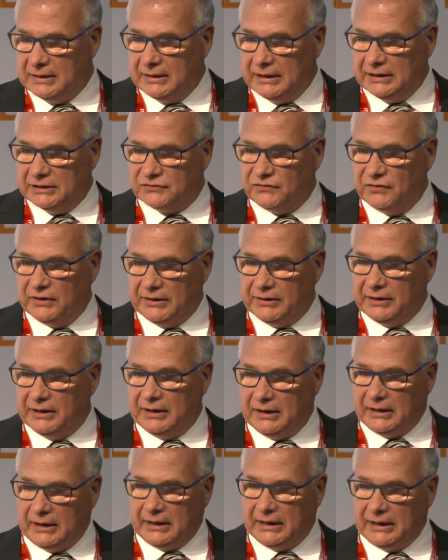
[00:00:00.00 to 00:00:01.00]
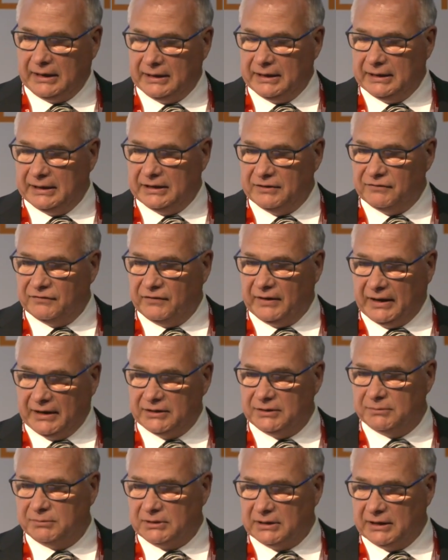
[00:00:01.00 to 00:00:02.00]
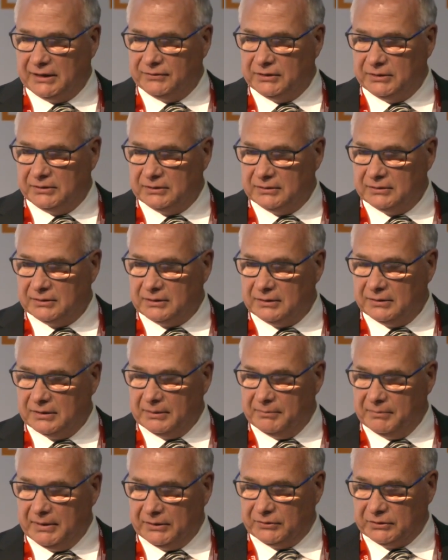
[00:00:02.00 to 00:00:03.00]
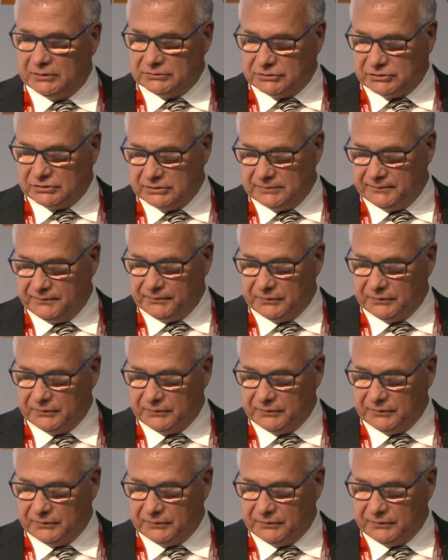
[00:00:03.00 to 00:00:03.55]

It's very high in valuable heavy minerals,